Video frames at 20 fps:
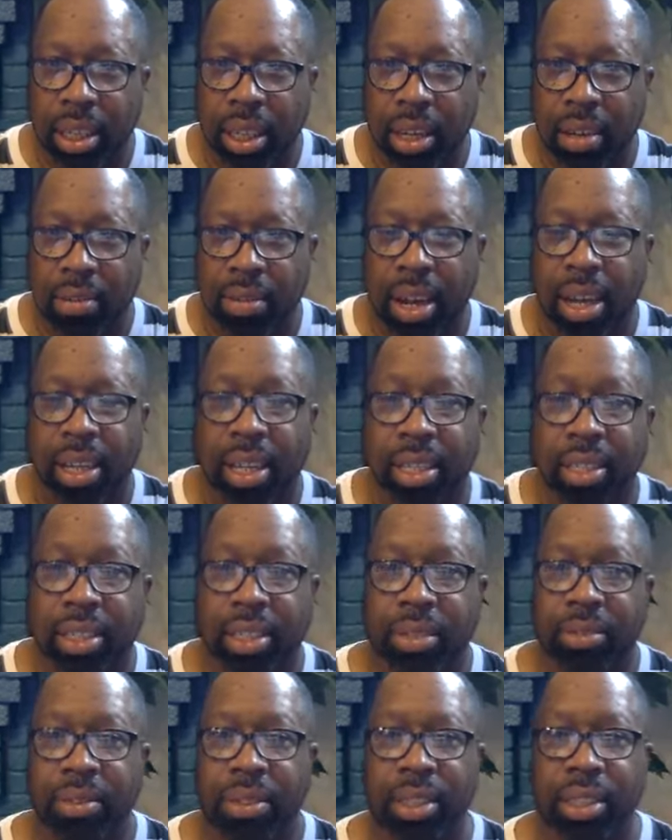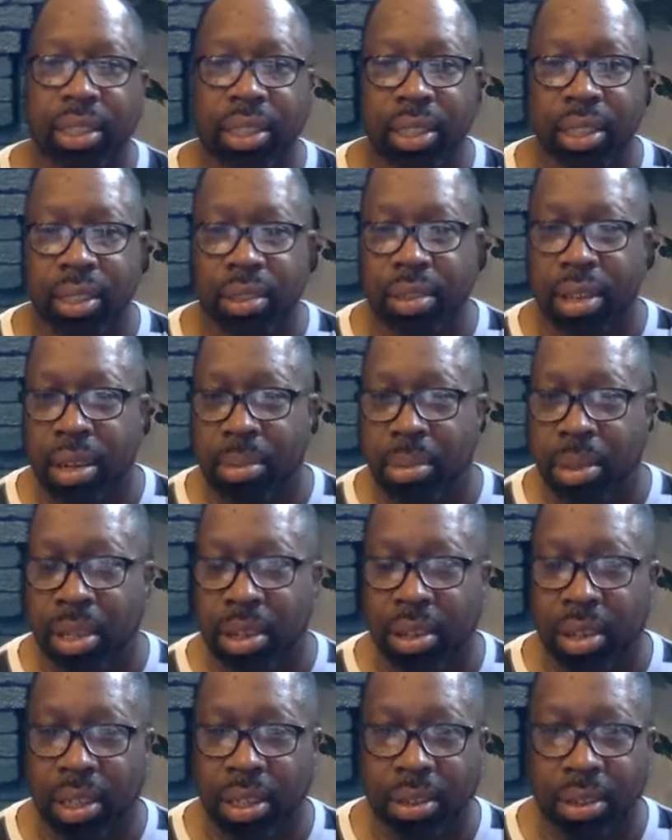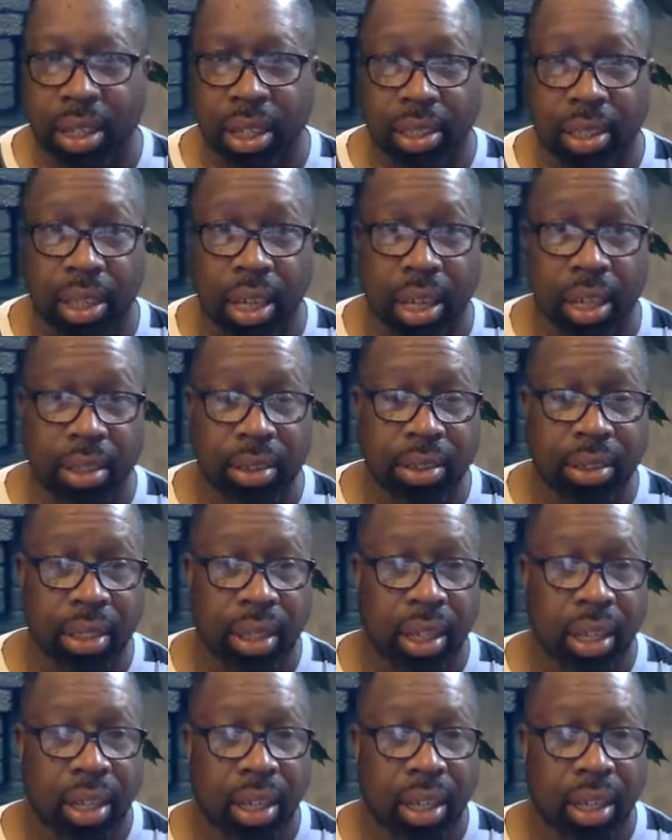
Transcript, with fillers: All right, that's as far as it's gonna let me go. I know there's others.